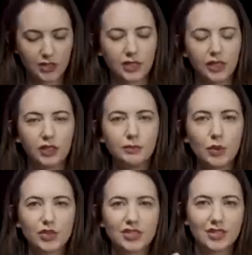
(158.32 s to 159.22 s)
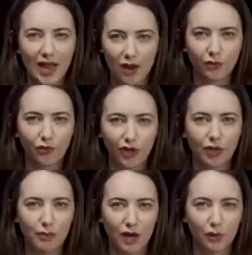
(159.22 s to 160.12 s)
there's a little more sound
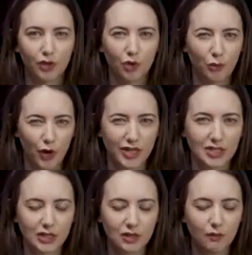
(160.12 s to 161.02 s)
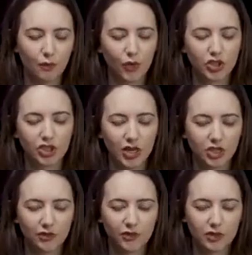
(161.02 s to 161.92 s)
feedback when you're pressing them, which
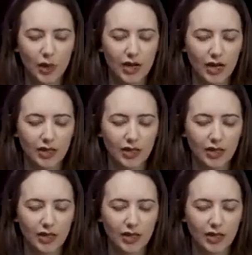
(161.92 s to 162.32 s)
actually feels quite